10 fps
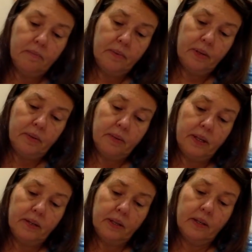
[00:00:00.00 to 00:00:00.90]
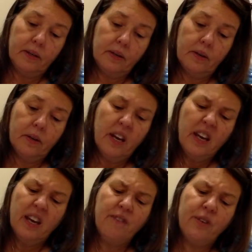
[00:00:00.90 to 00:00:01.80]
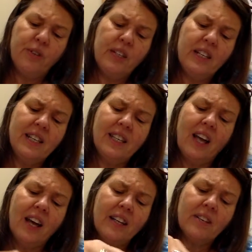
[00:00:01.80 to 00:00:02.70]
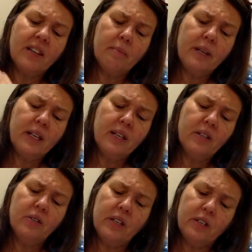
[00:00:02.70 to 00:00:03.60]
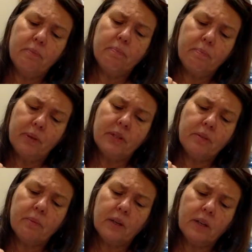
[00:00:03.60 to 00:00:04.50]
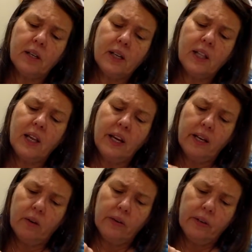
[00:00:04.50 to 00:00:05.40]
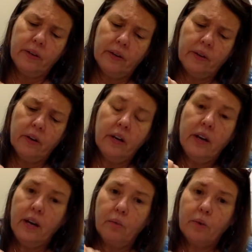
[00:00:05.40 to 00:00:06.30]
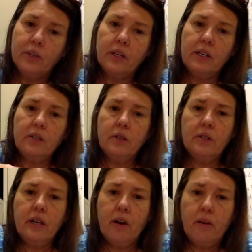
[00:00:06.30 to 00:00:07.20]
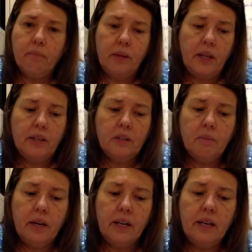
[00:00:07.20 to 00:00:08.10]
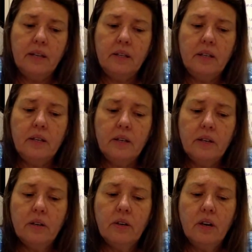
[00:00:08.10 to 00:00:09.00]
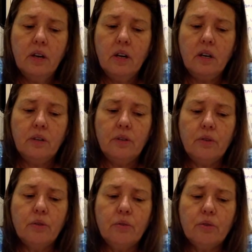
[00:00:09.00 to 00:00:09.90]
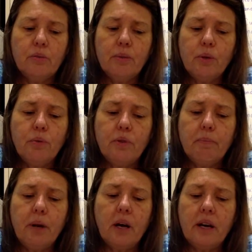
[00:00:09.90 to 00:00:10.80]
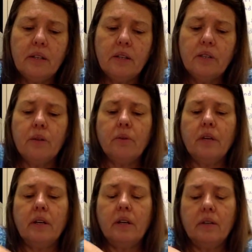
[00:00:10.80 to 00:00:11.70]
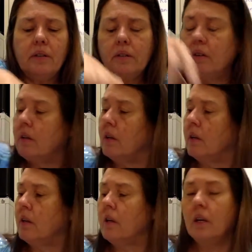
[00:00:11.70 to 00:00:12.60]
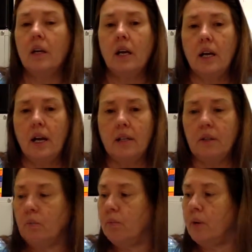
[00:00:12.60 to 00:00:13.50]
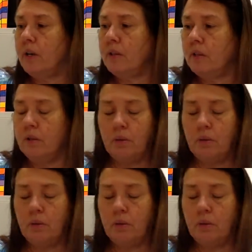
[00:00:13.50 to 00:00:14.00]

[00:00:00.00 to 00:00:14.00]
Put a piece here. If you see light coming in, you need to put some clay in there. And once again, you see how I'm placing my hand here to smooth the pot so that I don't press it too